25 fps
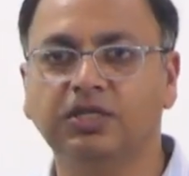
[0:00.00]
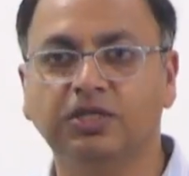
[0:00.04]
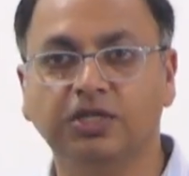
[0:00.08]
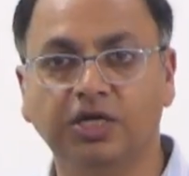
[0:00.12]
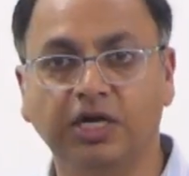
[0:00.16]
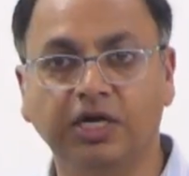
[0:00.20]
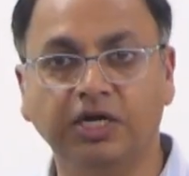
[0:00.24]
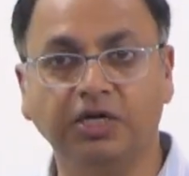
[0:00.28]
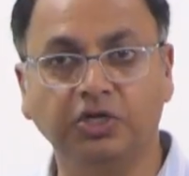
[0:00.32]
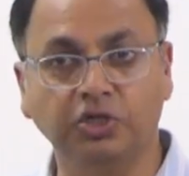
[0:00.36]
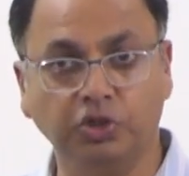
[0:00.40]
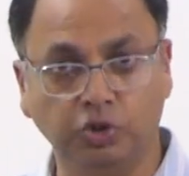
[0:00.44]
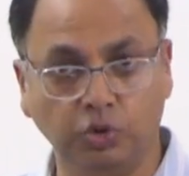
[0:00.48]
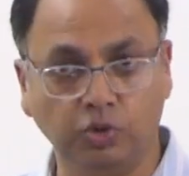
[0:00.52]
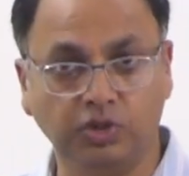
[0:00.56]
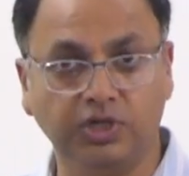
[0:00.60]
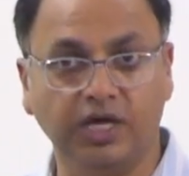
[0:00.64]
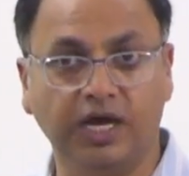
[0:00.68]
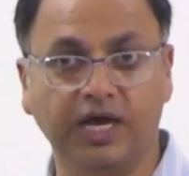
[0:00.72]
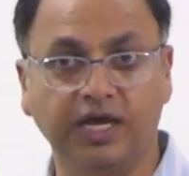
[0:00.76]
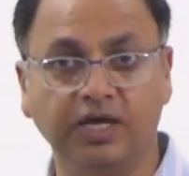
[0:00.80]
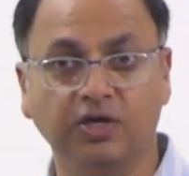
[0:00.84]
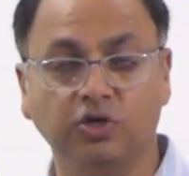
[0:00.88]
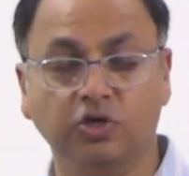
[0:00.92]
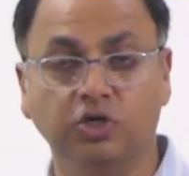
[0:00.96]
that you
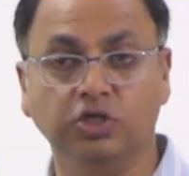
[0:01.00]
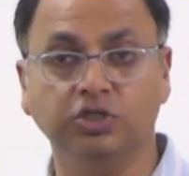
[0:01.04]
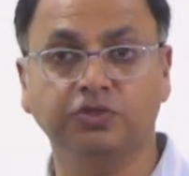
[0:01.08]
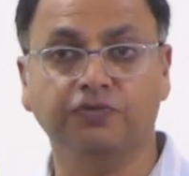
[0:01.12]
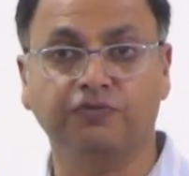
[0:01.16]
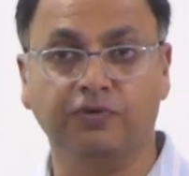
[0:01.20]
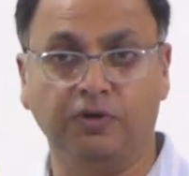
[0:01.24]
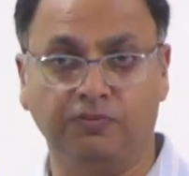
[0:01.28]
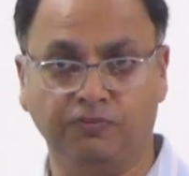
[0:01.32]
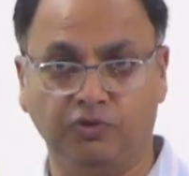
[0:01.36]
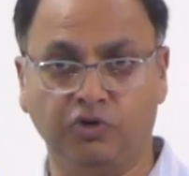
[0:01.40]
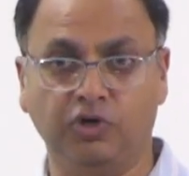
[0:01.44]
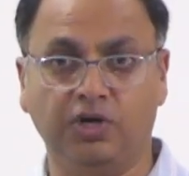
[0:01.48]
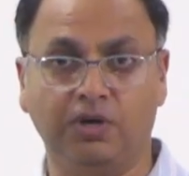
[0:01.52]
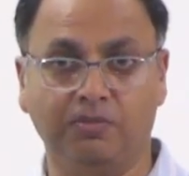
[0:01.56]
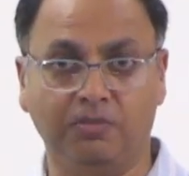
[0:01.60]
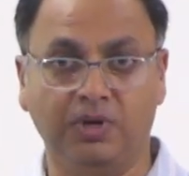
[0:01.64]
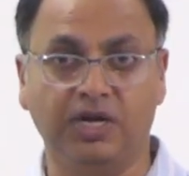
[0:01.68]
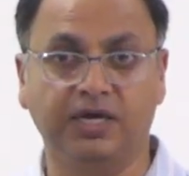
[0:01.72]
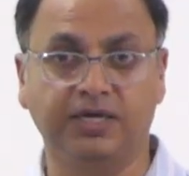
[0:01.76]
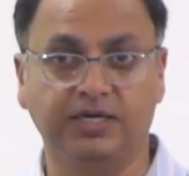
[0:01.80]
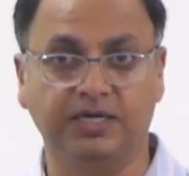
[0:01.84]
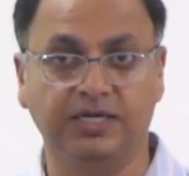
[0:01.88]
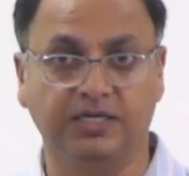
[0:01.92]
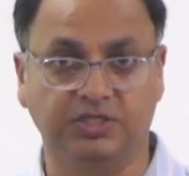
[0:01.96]
diagnose from your
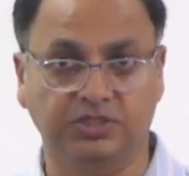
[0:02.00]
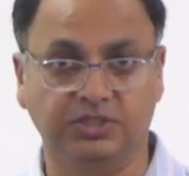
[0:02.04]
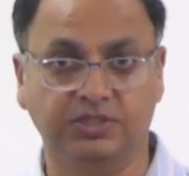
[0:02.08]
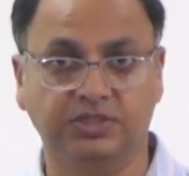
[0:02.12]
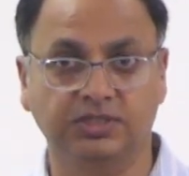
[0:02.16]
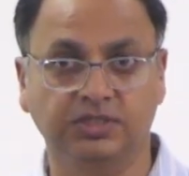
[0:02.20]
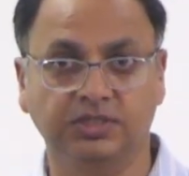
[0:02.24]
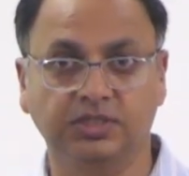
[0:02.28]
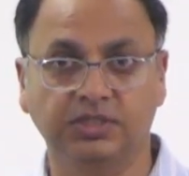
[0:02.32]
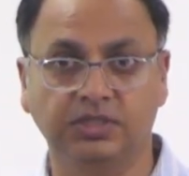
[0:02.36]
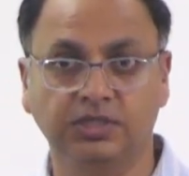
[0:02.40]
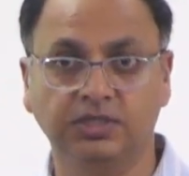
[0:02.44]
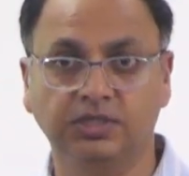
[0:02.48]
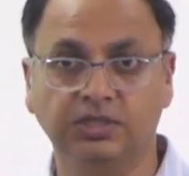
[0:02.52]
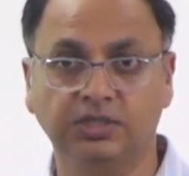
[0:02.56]
blood test.